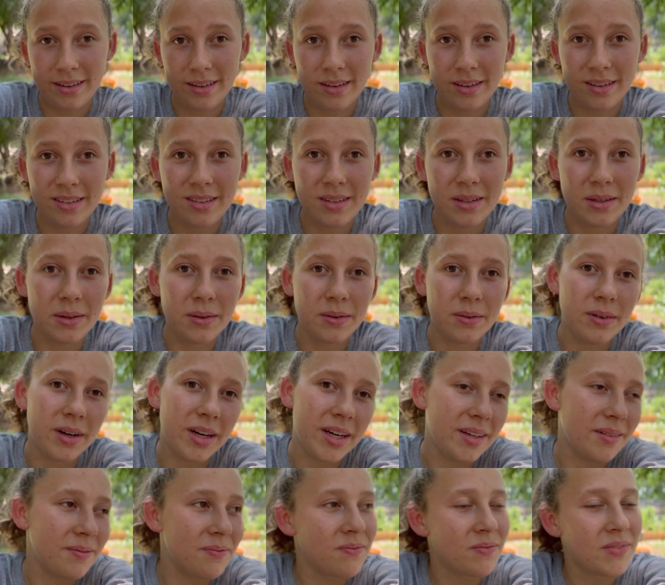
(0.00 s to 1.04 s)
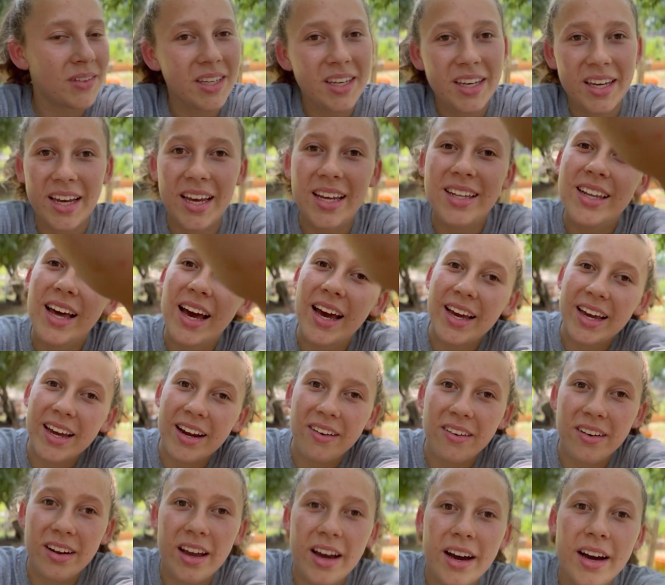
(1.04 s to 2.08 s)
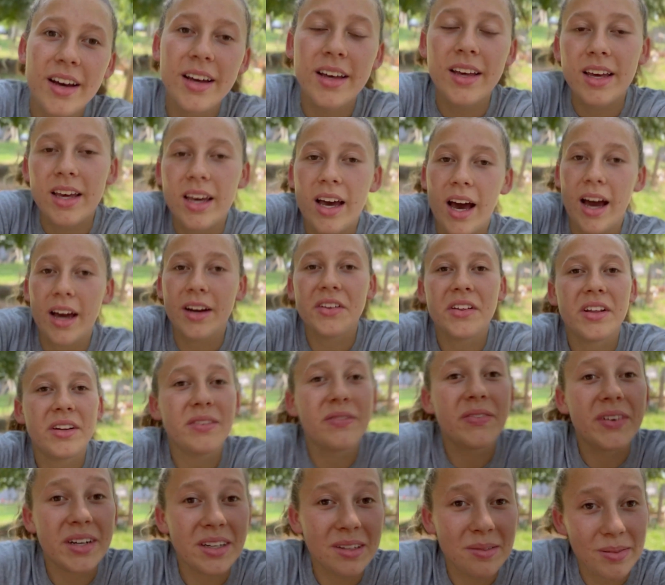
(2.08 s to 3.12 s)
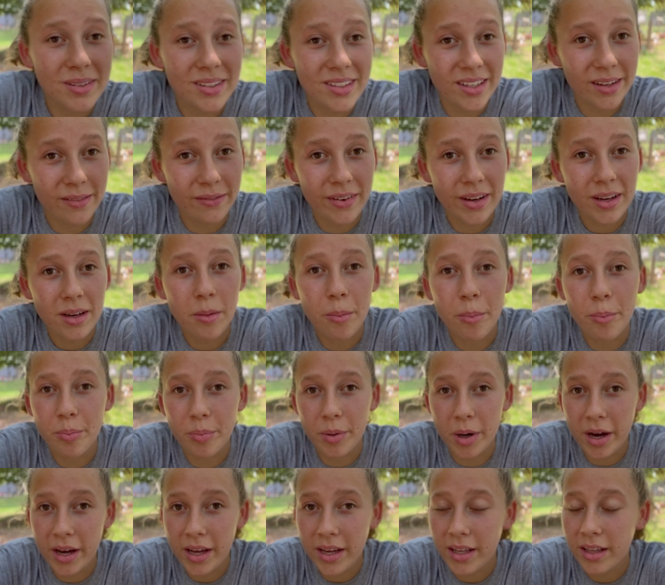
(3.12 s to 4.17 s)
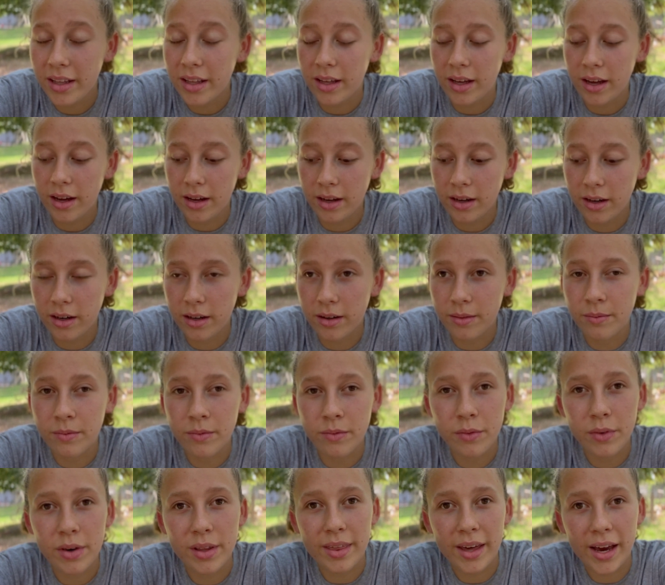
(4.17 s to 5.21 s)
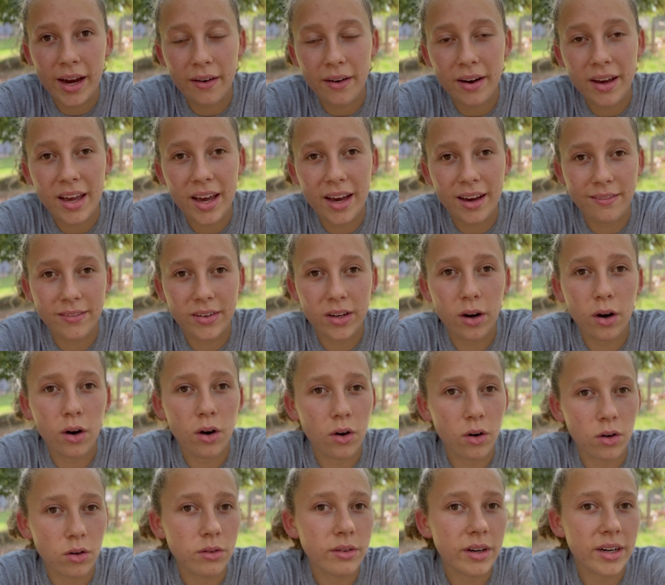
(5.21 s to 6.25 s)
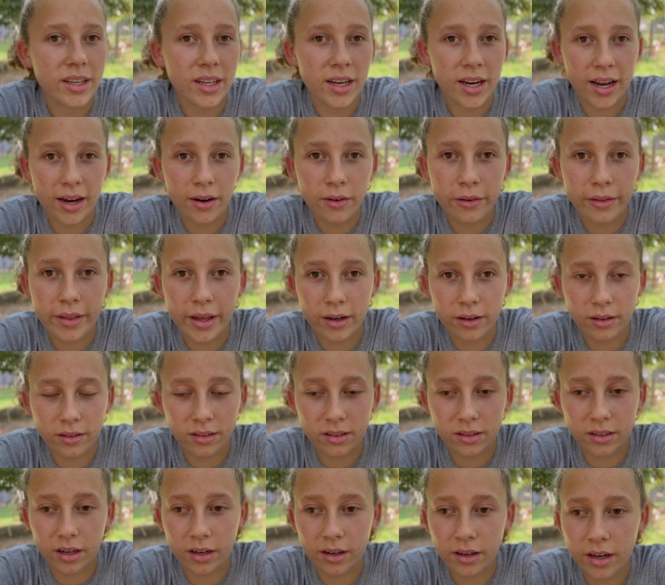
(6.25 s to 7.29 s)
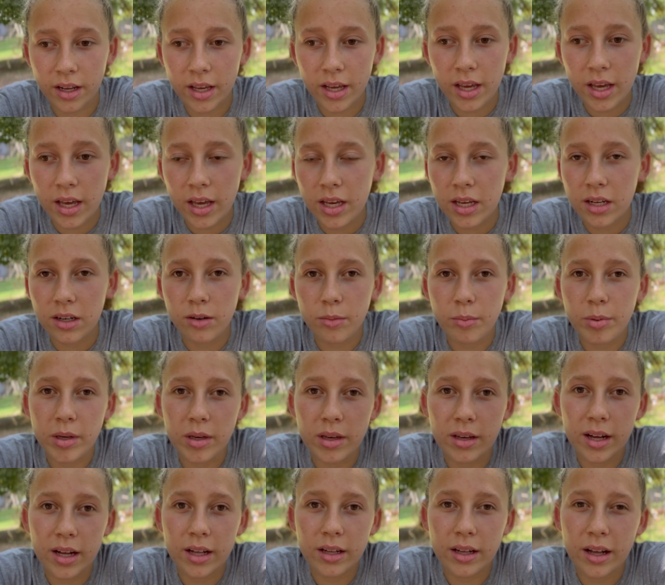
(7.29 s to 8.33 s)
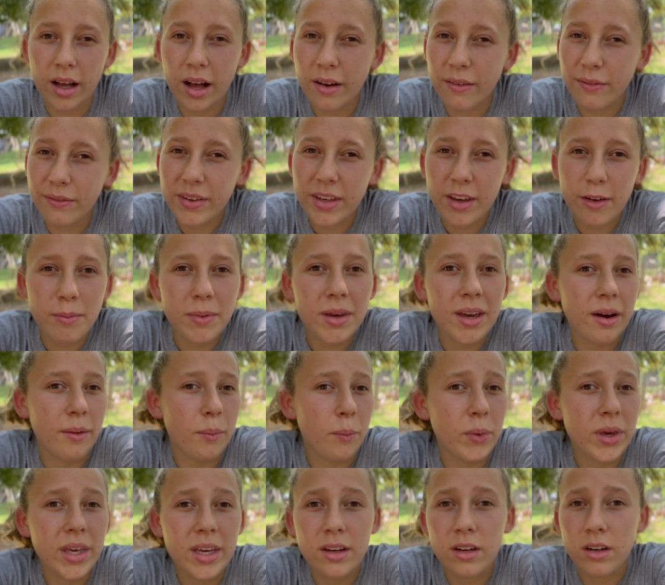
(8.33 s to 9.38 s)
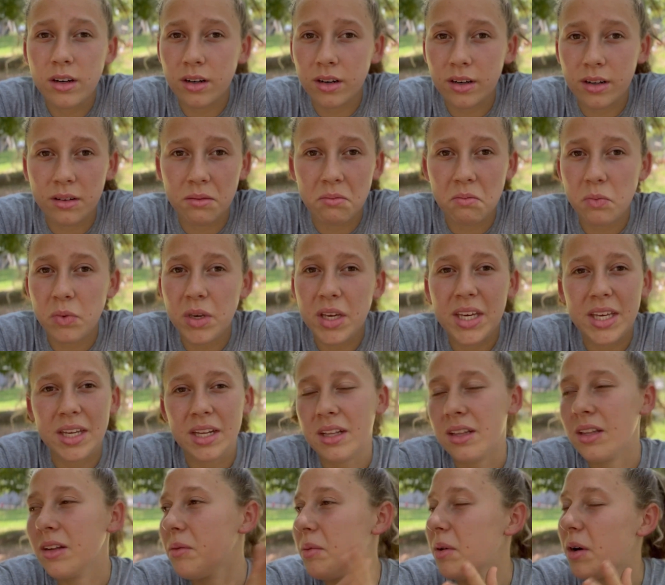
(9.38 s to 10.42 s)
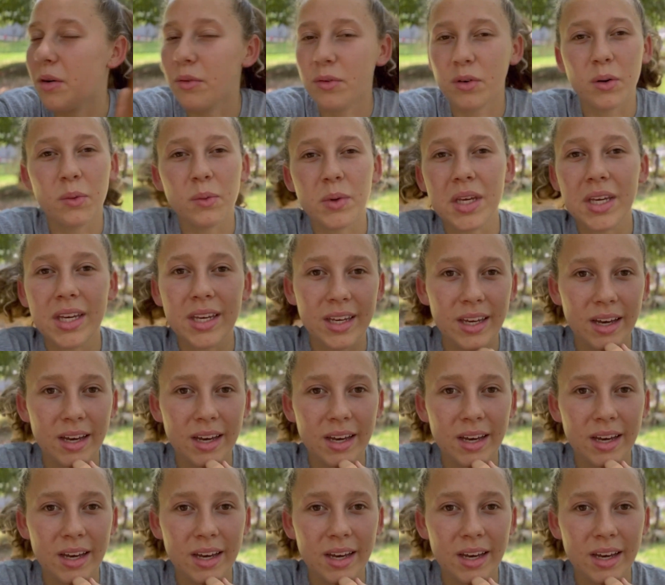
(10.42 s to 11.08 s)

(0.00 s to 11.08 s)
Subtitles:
So like in that area. I know that's very specific, but with how I have it all written out, that'll start. It'll be give me a little bit over a week